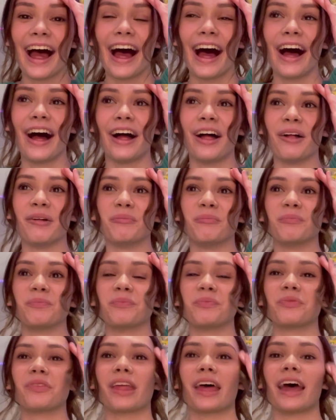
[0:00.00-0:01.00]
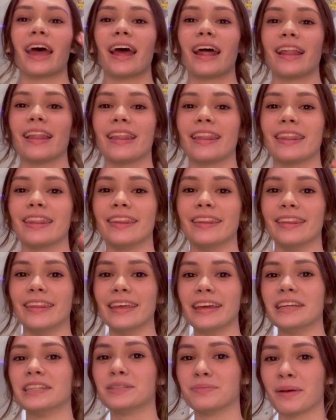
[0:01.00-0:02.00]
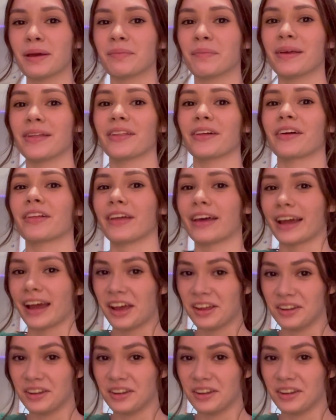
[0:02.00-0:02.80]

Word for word: Um, these make me look like I